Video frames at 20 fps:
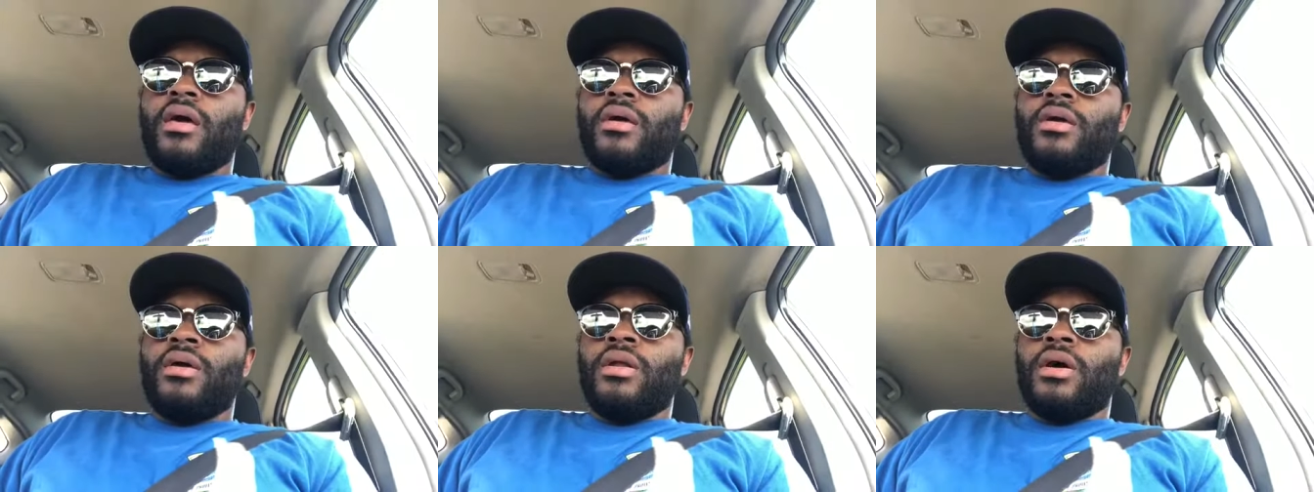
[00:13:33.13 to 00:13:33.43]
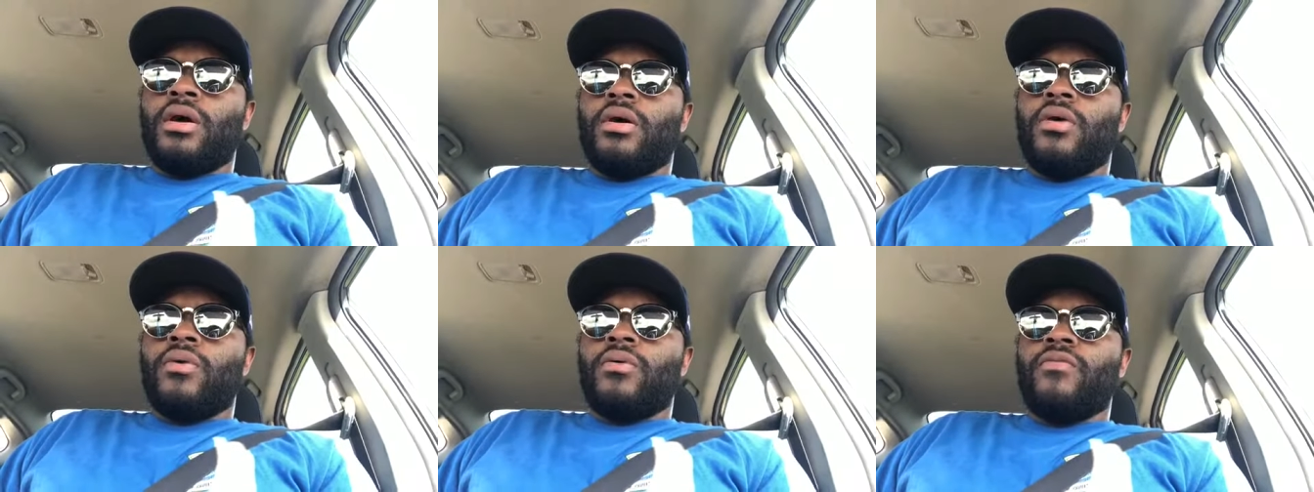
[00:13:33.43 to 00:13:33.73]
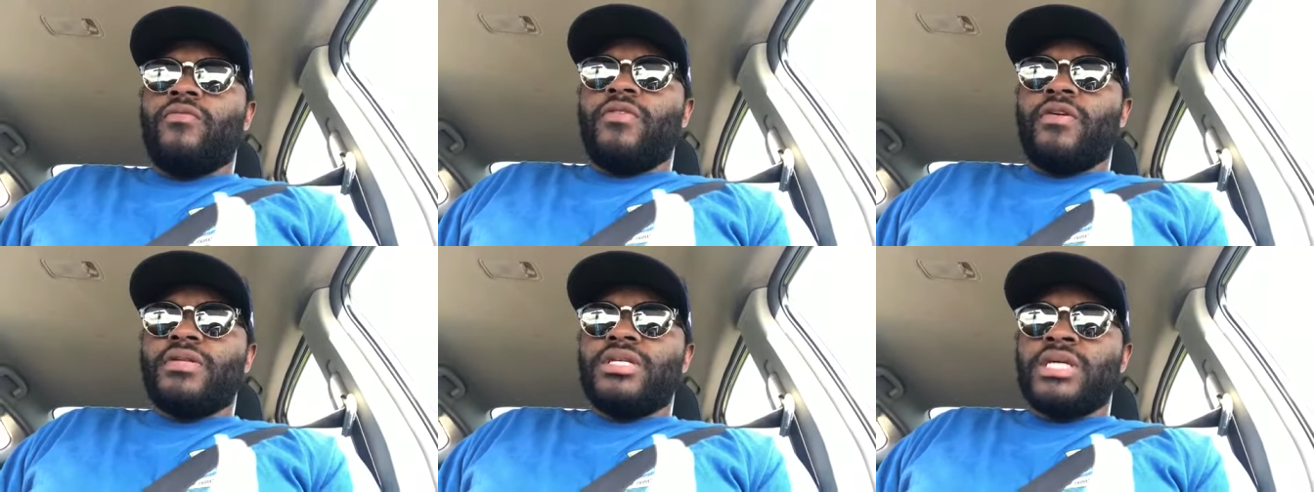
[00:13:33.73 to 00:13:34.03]
you know,
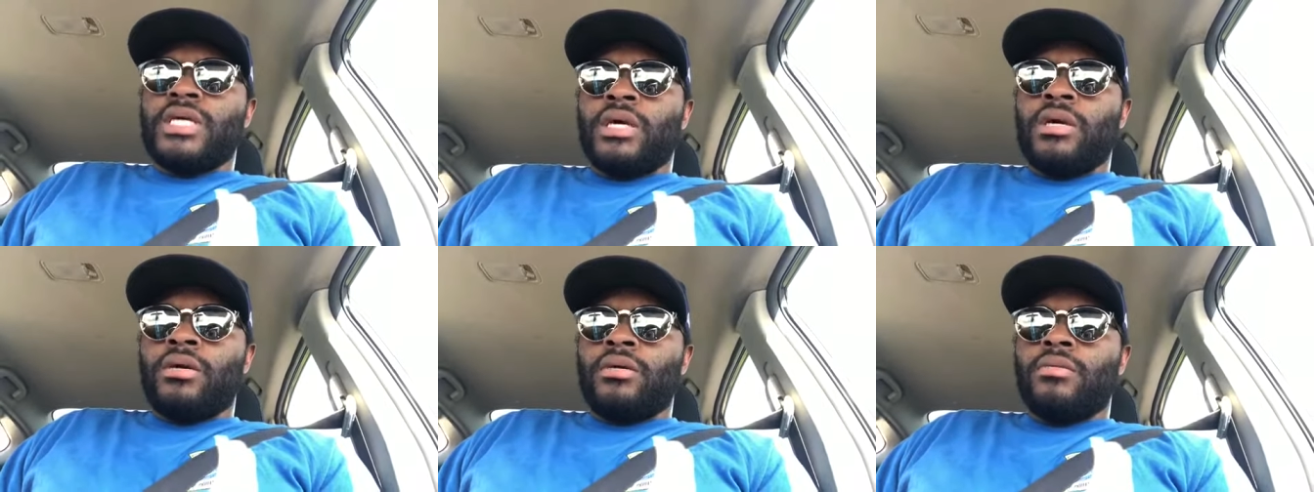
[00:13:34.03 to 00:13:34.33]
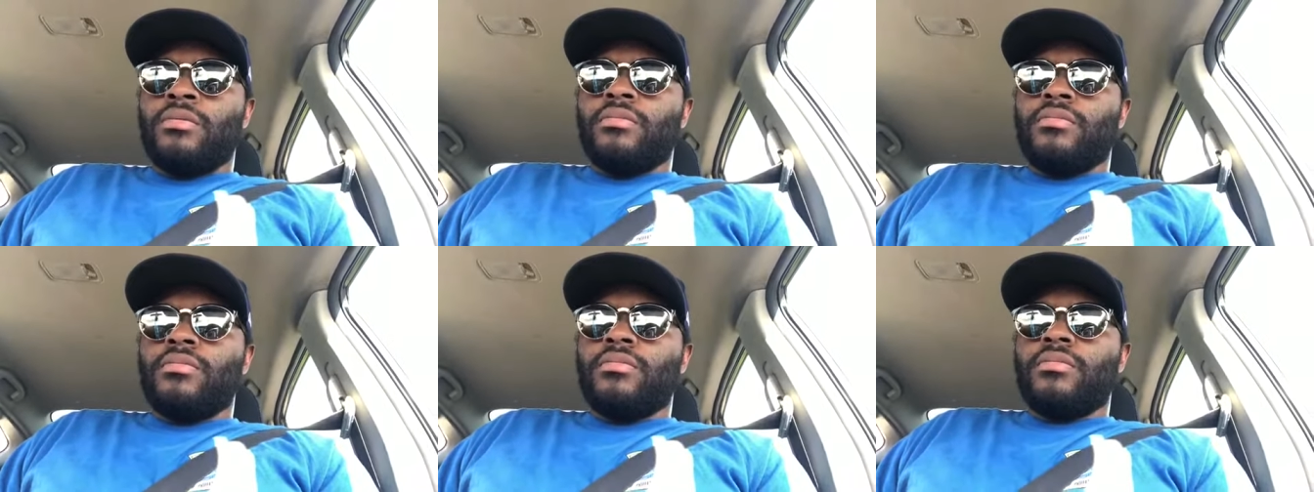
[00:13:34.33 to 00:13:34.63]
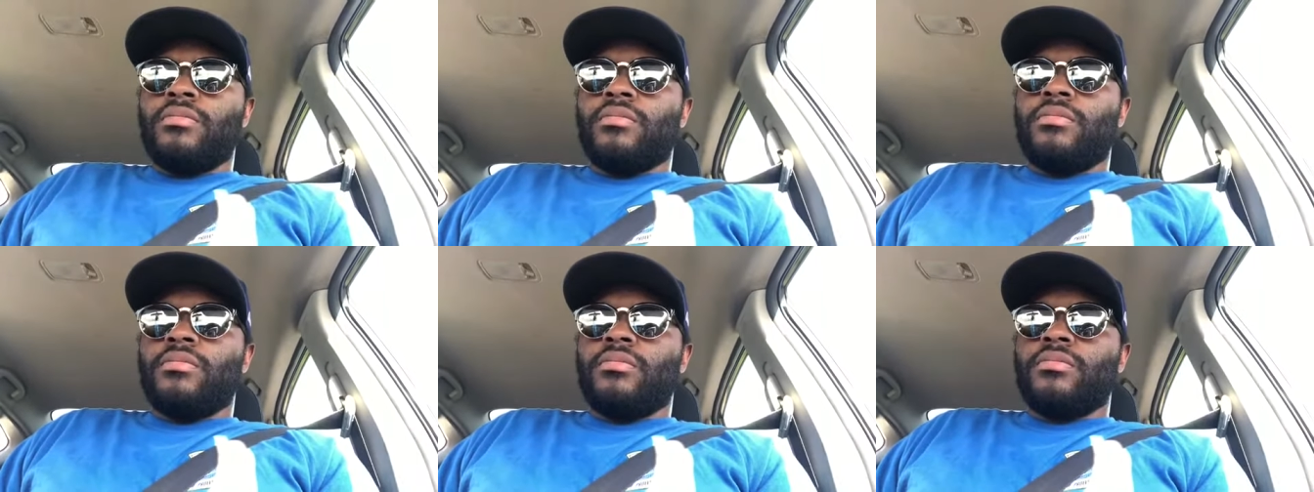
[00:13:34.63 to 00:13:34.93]
fifteen
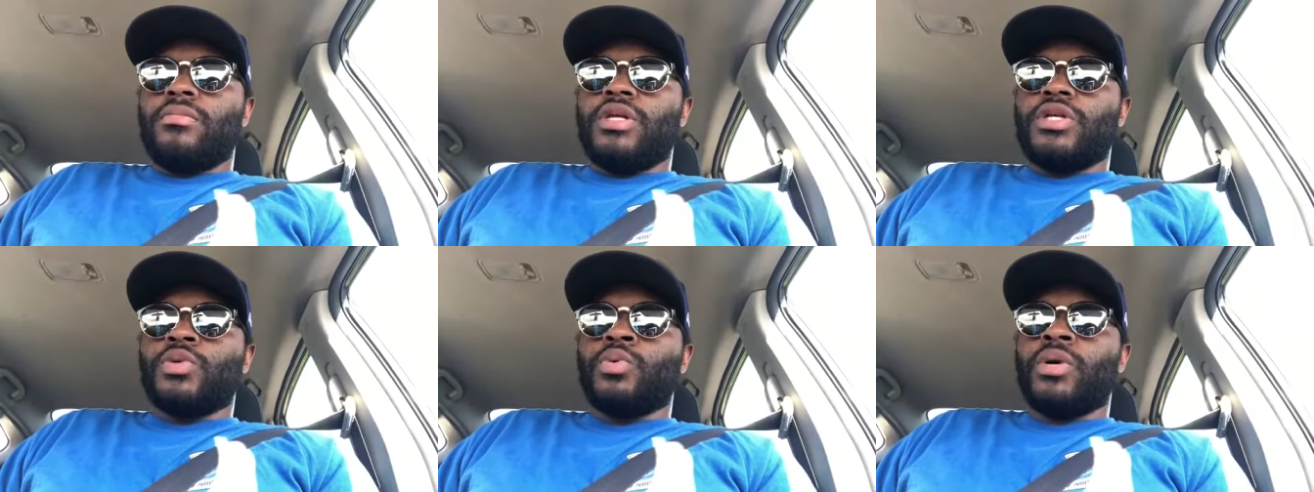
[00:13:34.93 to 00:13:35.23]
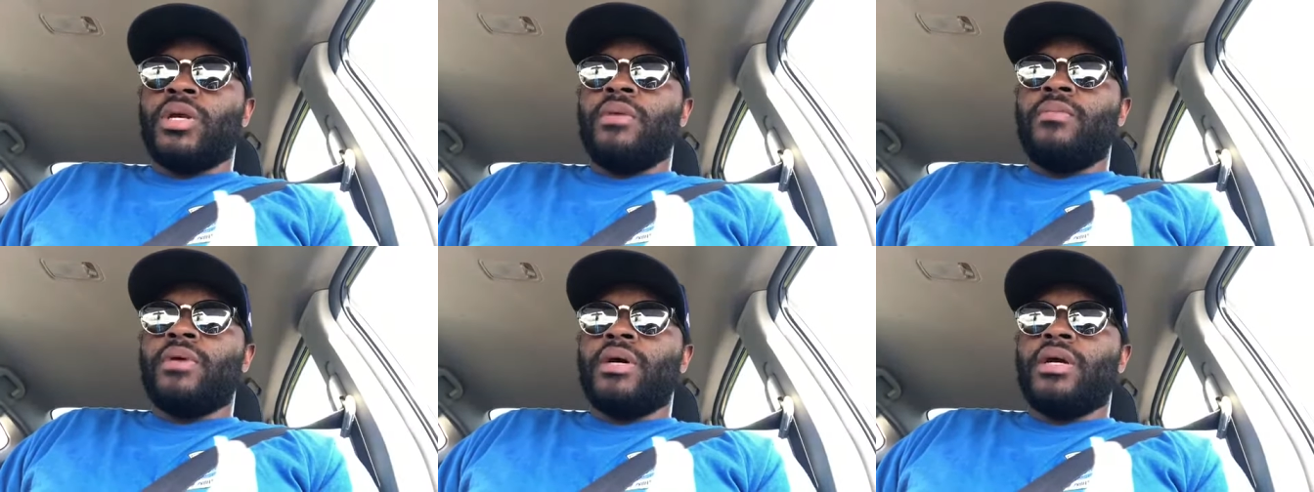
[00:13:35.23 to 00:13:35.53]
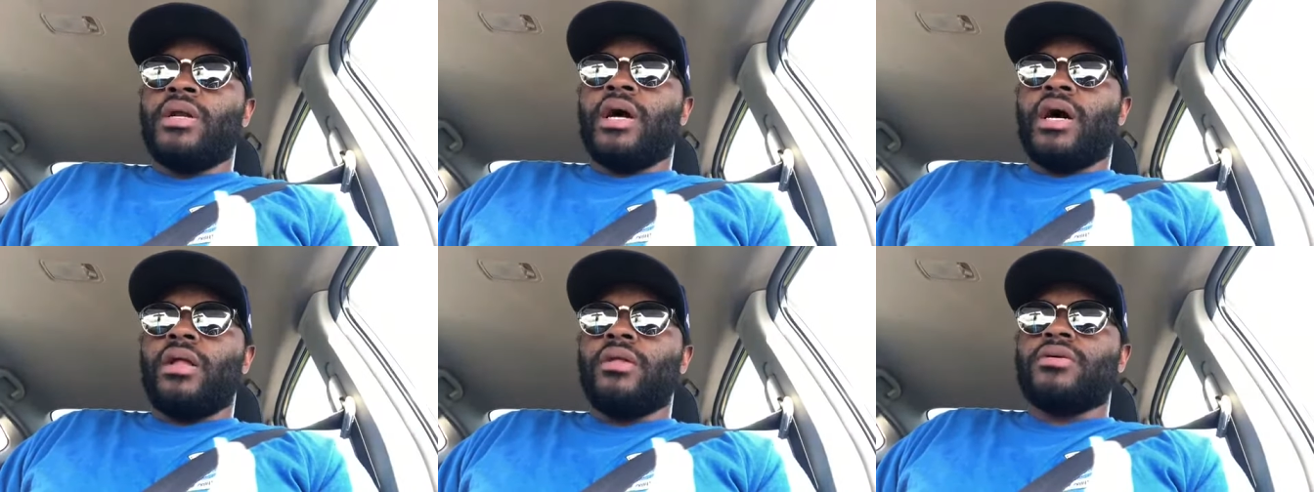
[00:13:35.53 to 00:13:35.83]
to twenty million
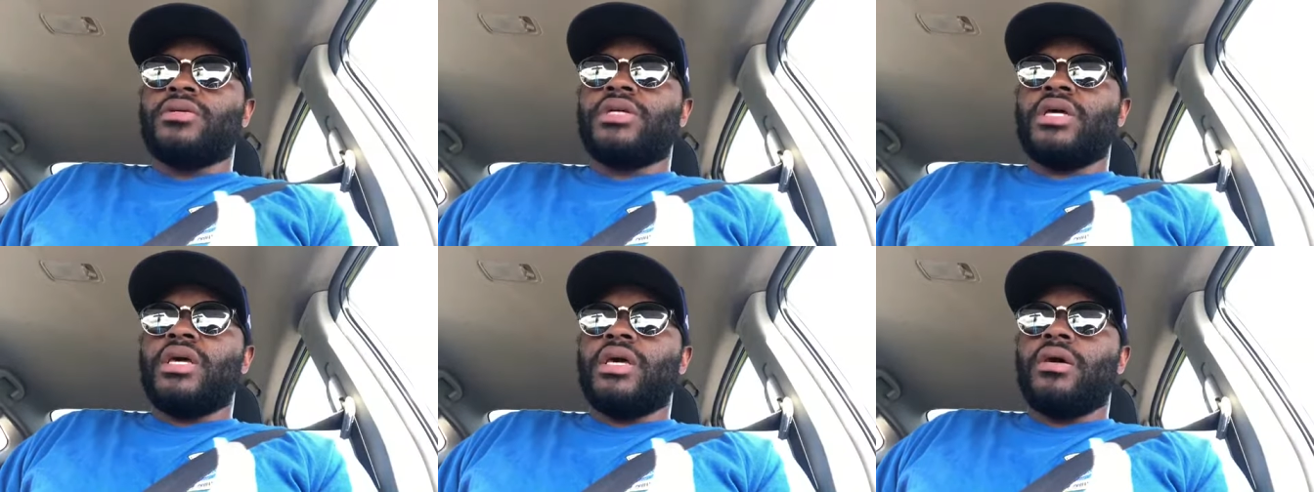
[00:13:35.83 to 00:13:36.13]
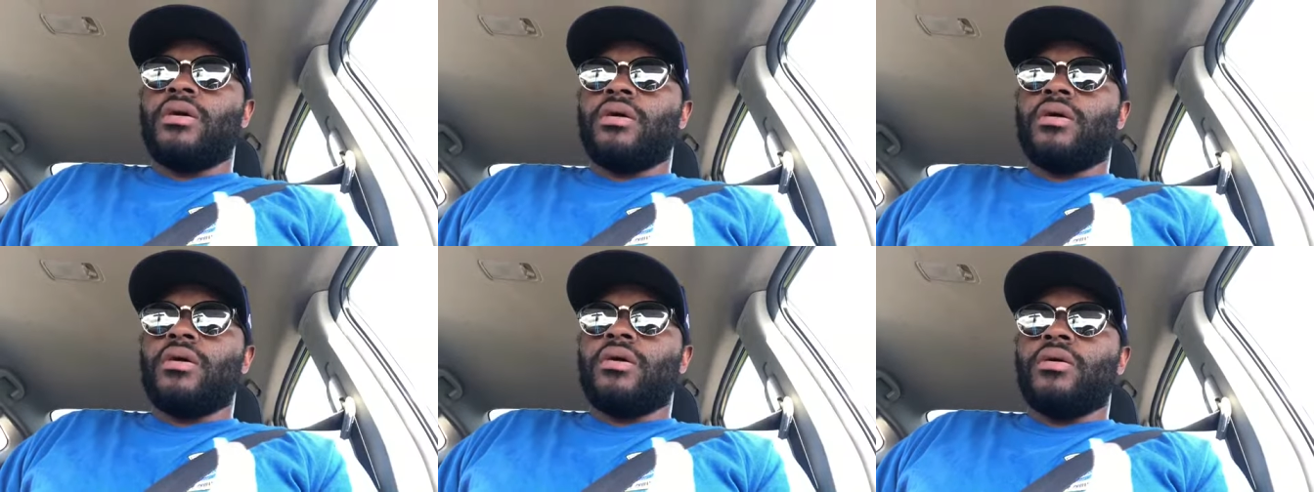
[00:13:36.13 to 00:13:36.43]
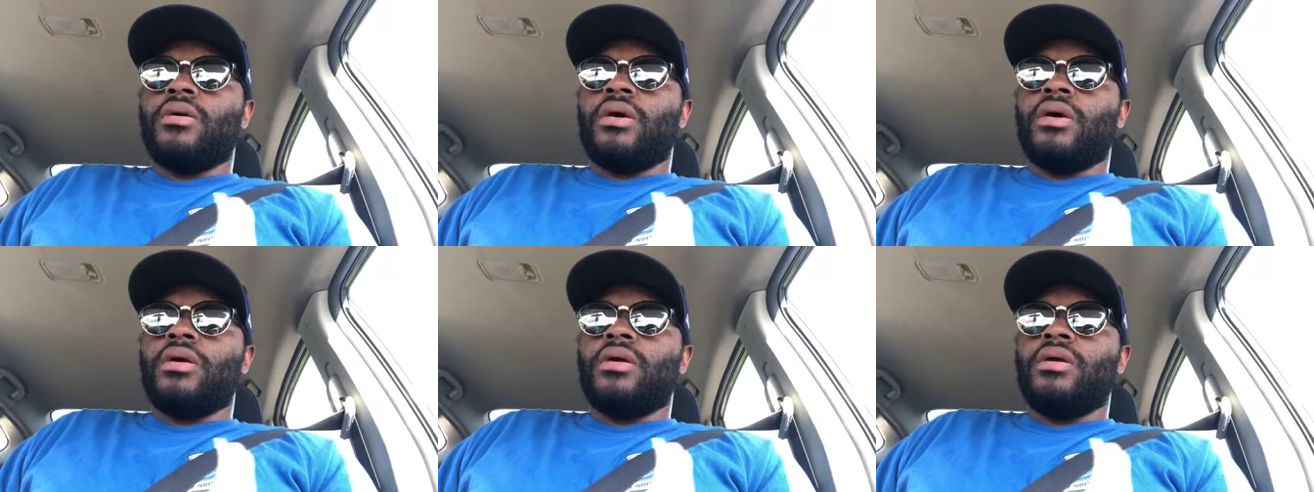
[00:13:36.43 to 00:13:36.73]
dollars a year,
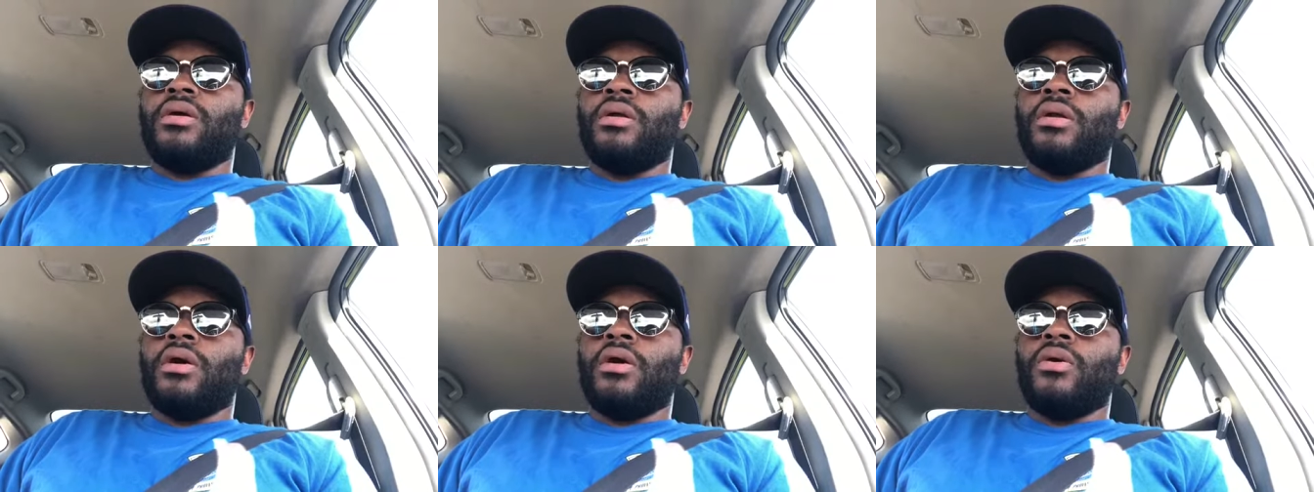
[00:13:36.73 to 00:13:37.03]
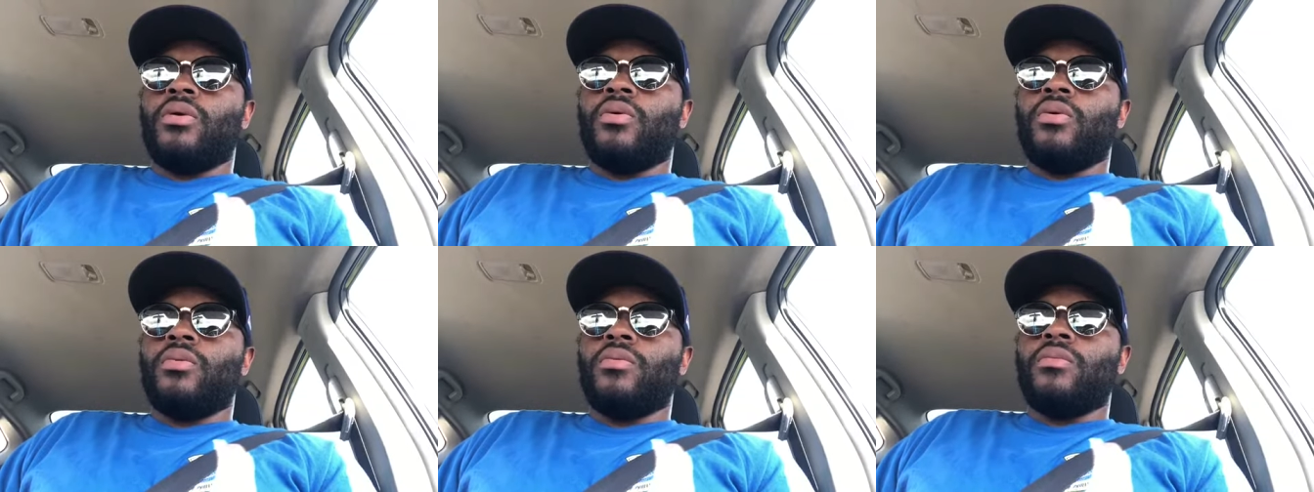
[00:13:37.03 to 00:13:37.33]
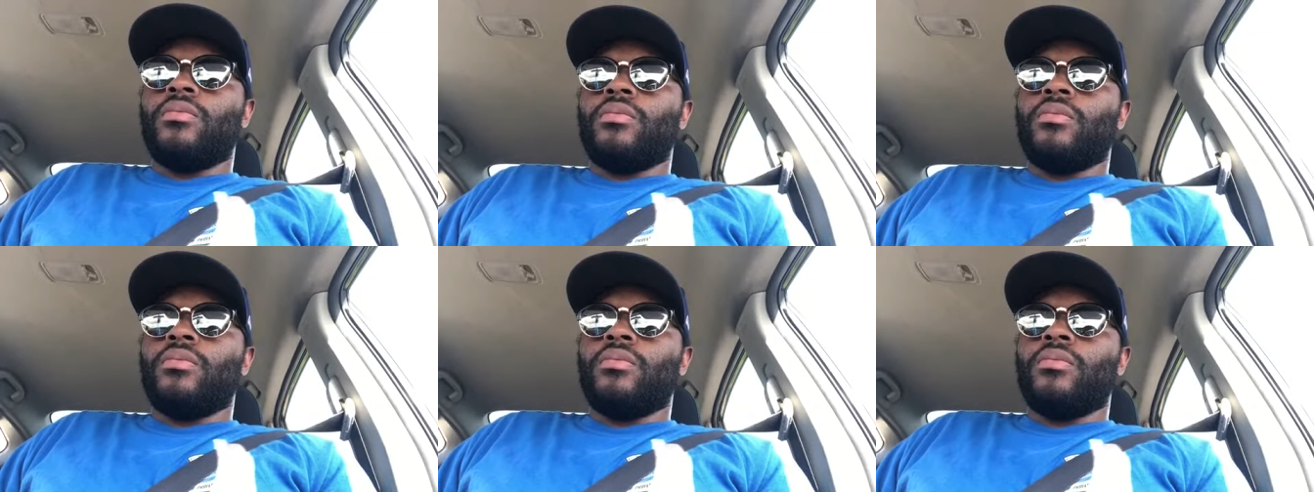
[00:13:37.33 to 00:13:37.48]
you know,